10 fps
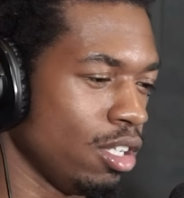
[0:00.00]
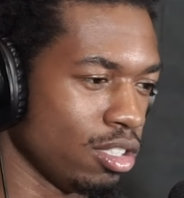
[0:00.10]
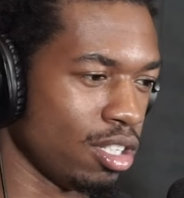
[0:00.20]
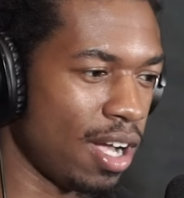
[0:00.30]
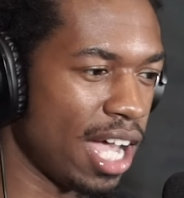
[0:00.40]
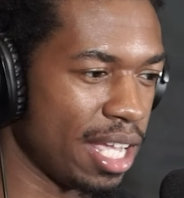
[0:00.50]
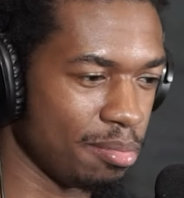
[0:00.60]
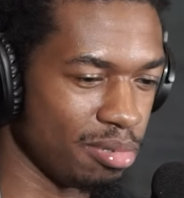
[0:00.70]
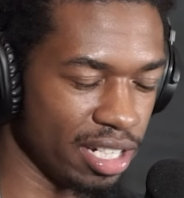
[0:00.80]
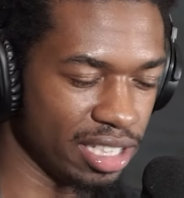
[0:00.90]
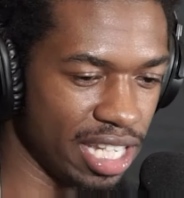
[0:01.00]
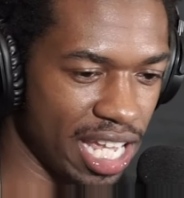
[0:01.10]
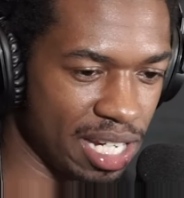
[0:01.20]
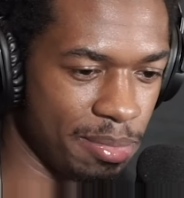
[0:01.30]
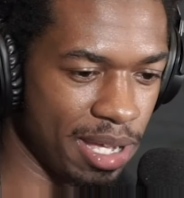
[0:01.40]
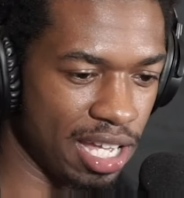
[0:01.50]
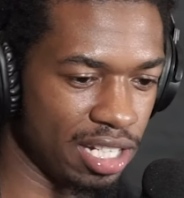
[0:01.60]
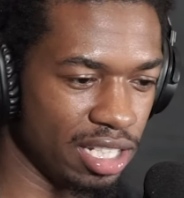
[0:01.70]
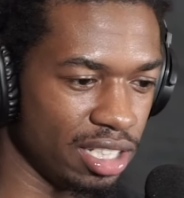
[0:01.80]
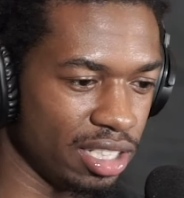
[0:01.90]
You know, so I embrace that
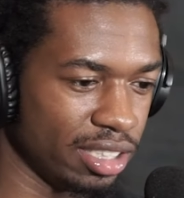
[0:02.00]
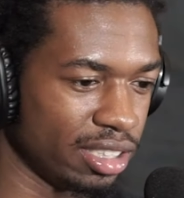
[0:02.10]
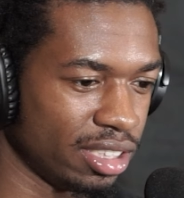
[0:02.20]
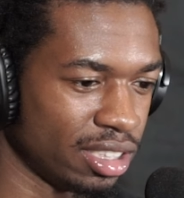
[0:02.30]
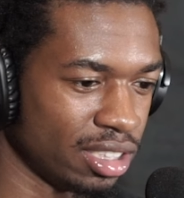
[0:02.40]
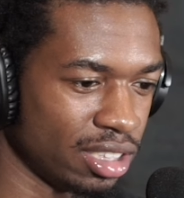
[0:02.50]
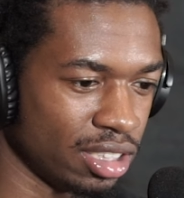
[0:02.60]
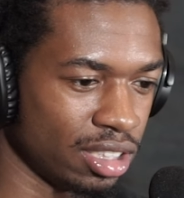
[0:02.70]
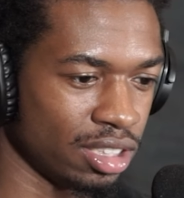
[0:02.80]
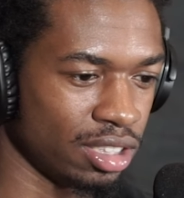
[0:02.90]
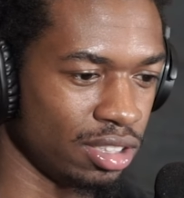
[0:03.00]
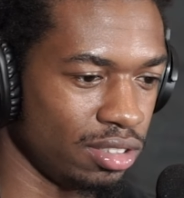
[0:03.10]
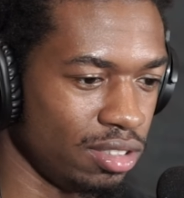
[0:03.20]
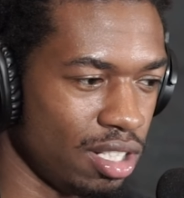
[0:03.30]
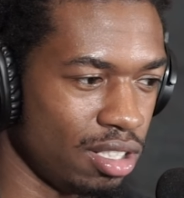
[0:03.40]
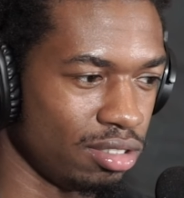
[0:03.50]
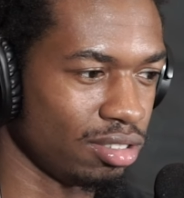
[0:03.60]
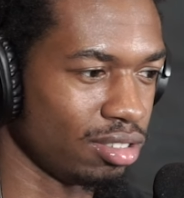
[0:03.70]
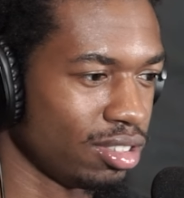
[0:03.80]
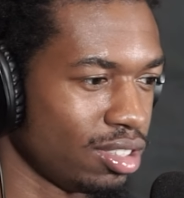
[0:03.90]
about it. And, you know,
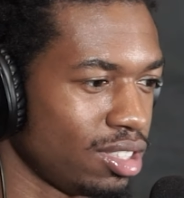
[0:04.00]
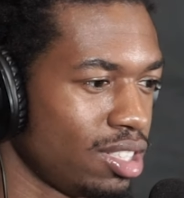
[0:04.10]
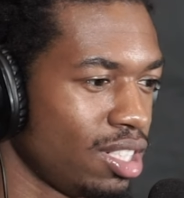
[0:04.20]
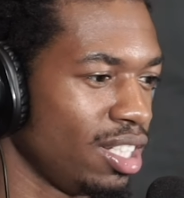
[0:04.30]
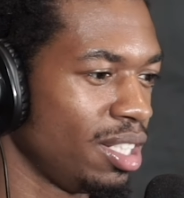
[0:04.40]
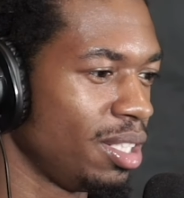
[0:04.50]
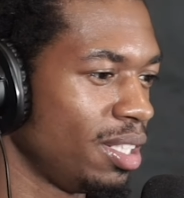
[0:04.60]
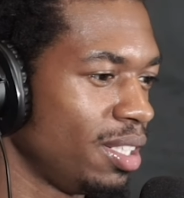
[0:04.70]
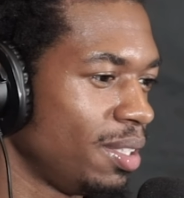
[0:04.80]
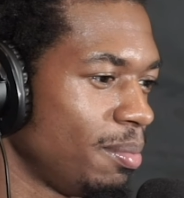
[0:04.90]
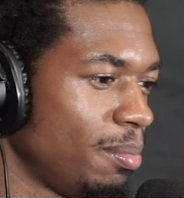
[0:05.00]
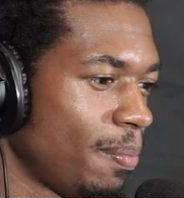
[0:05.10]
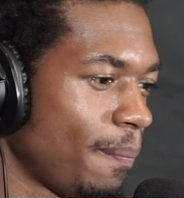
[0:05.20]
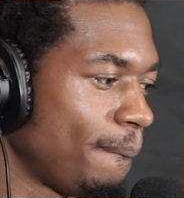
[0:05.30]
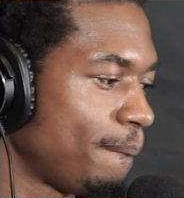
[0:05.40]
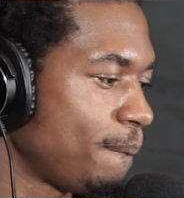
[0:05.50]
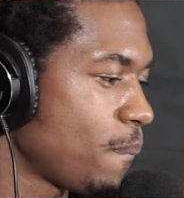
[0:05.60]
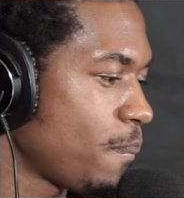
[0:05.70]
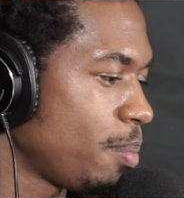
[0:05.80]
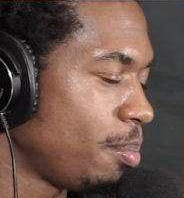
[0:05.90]
shit.
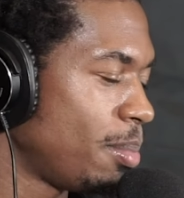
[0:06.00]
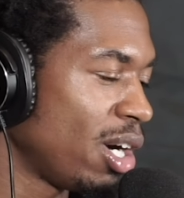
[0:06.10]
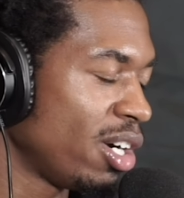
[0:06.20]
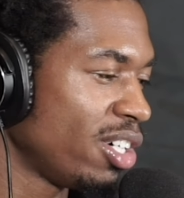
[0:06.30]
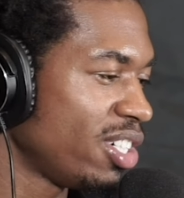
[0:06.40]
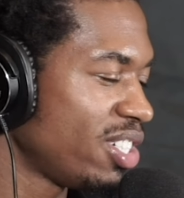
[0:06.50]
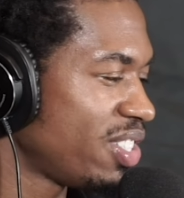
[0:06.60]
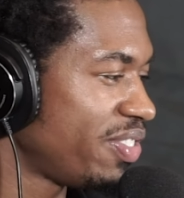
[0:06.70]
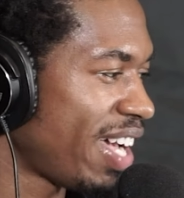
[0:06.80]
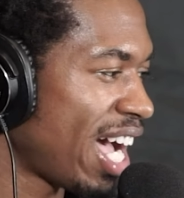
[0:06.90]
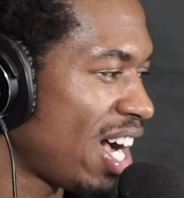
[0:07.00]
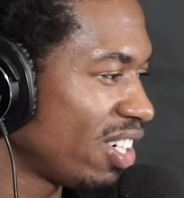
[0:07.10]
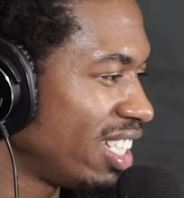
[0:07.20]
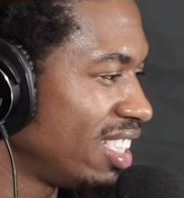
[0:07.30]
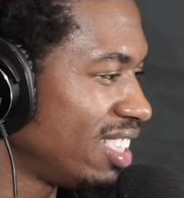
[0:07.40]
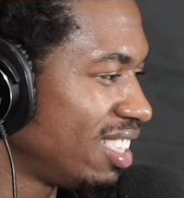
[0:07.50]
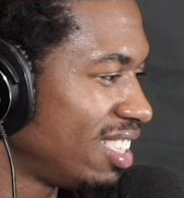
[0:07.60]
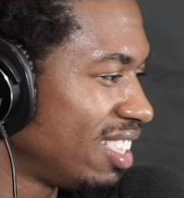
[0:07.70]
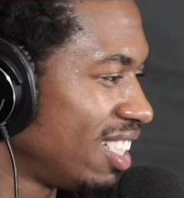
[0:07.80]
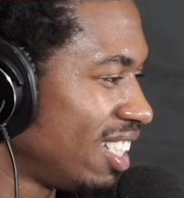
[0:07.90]
Birds,
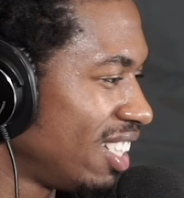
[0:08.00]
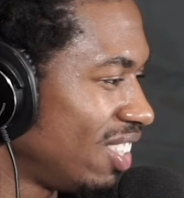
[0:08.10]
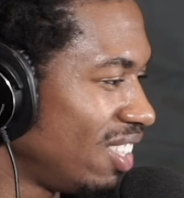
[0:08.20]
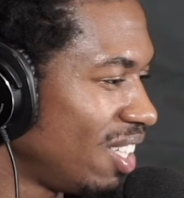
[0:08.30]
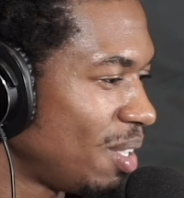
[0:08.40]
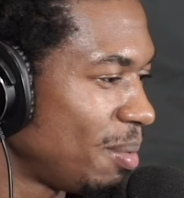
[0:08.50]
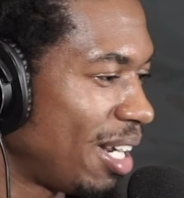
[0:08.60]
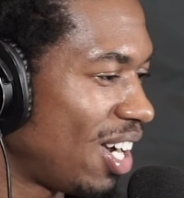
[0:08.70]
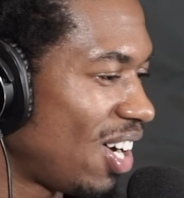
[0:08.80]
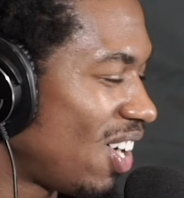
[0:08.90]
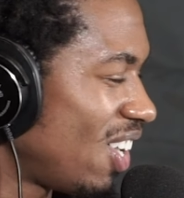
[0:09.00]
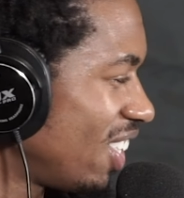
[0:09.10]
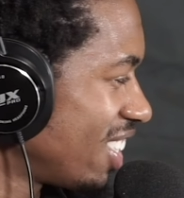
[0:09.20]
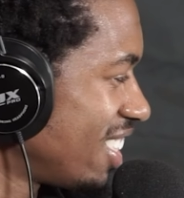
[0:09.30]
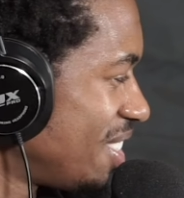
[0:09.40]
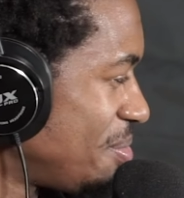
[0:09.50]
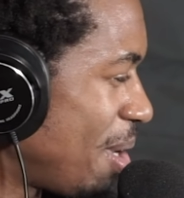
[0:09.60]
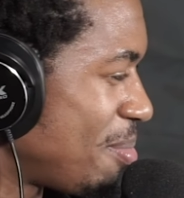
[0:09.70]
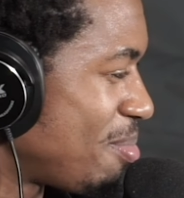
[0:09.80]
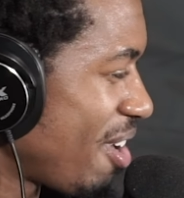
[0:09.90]
Falcons, you know, my Hawks, my